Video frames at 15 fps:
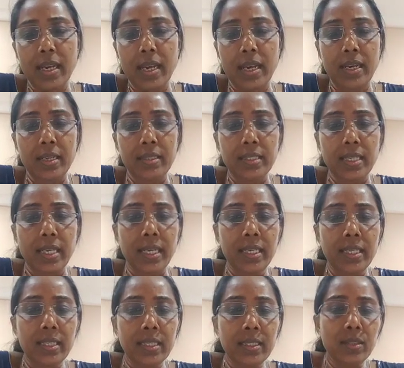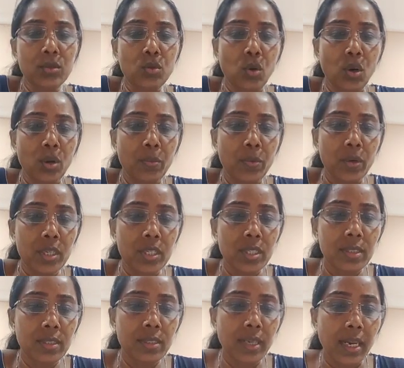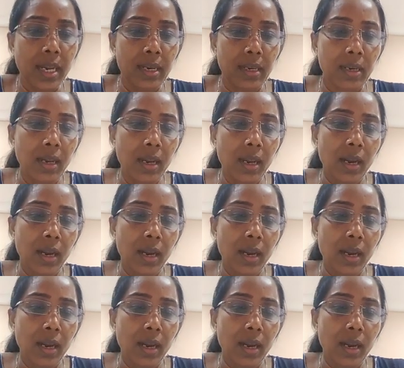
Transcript: as Indian corporation and